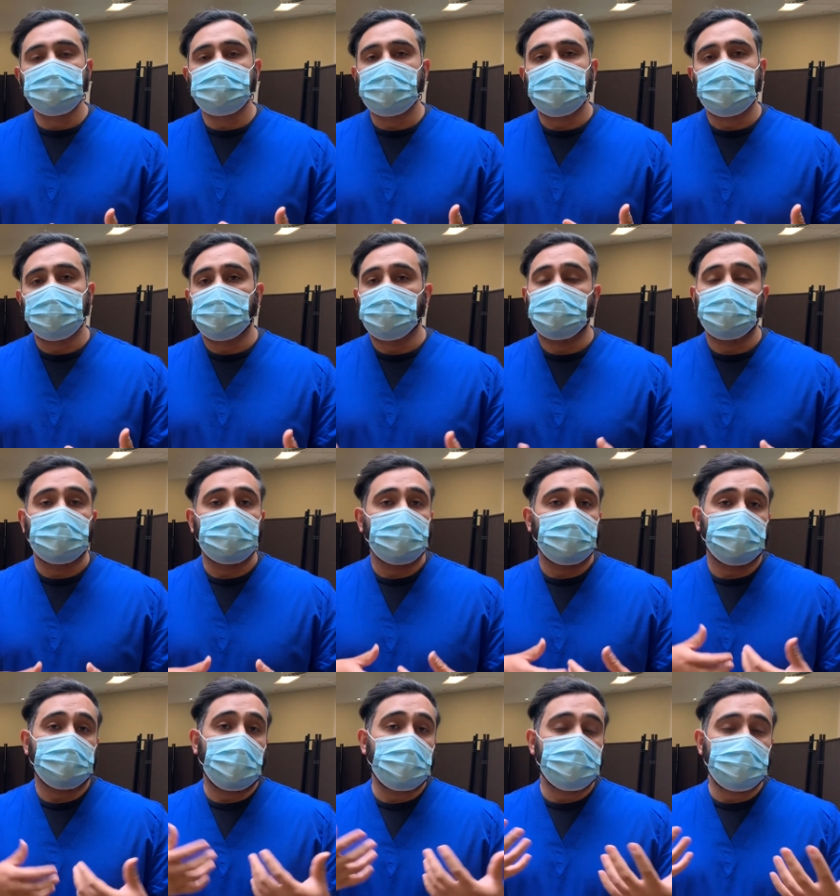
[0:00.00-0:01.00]
that
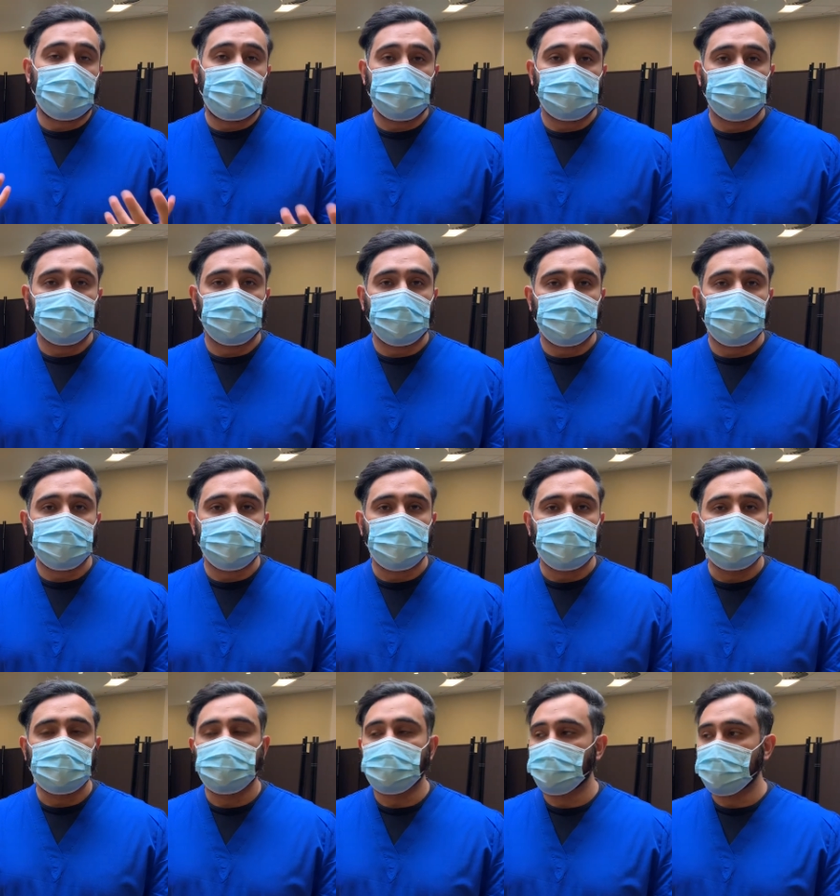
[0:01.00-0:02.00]
maybe high blood pressure.
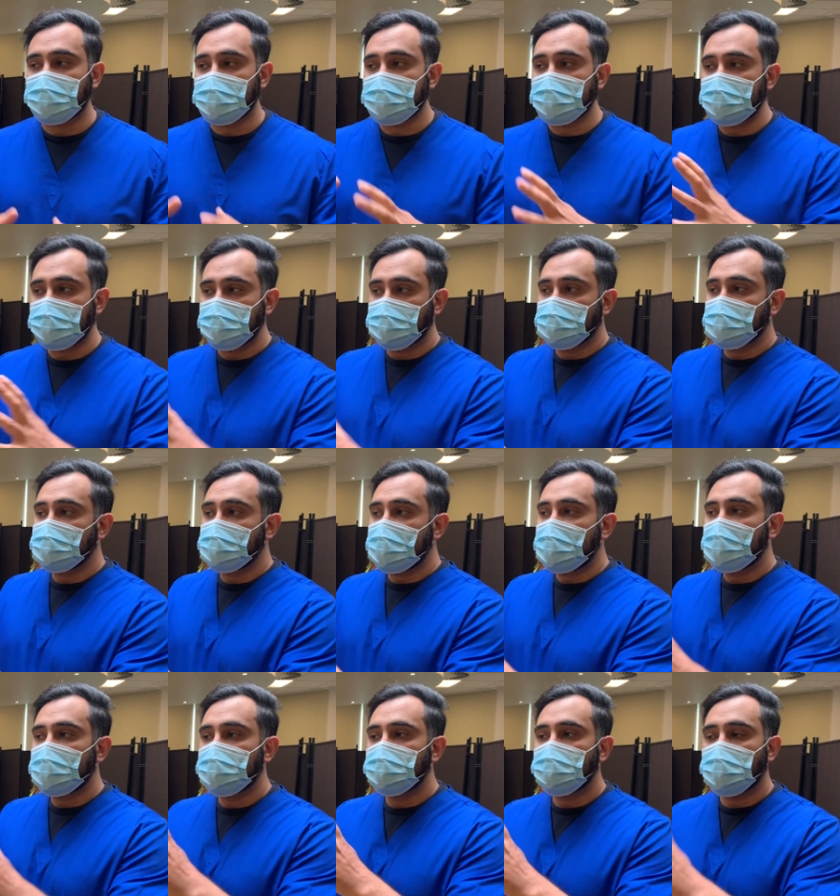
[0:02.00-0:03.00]
We can get you in
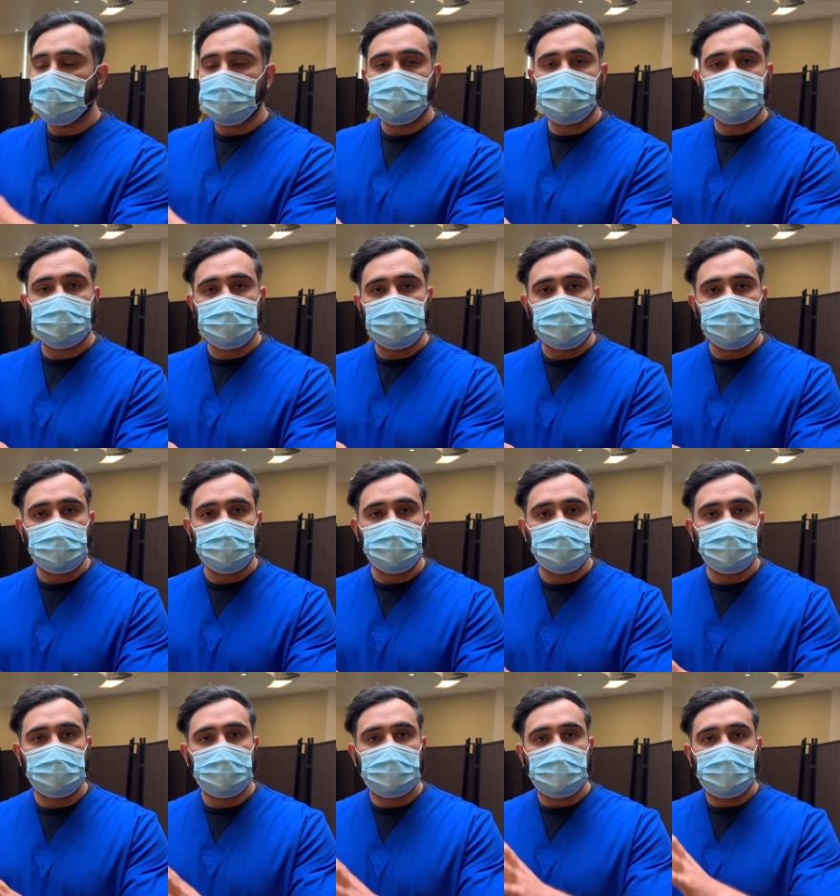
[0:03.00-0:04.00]
there, monitor you,
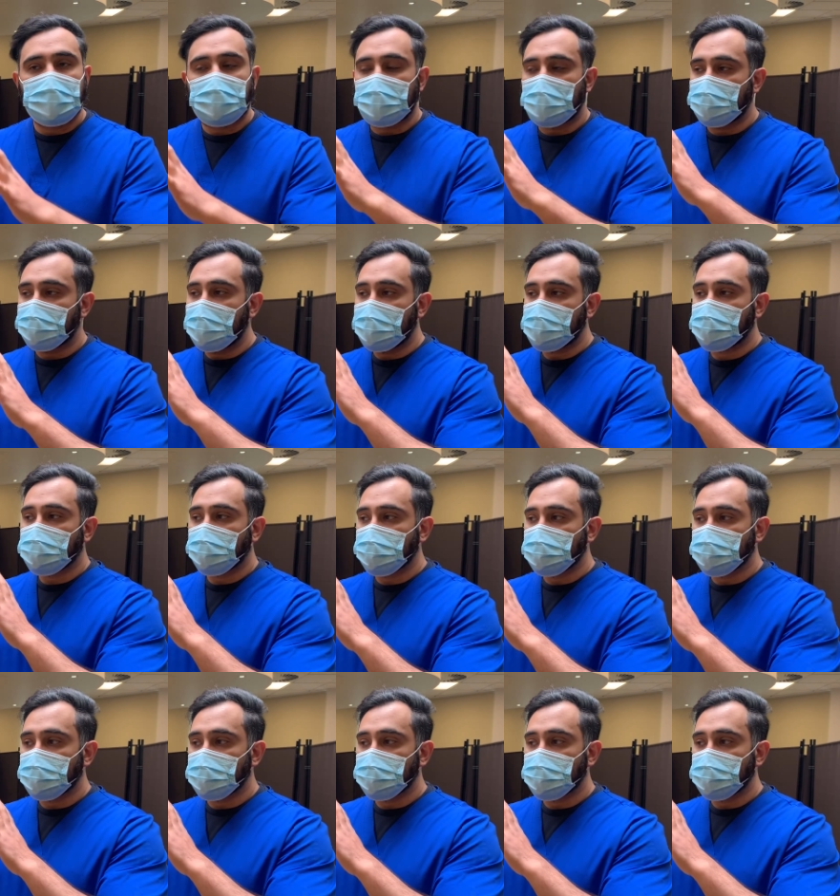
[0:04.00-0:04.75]
and make sure you're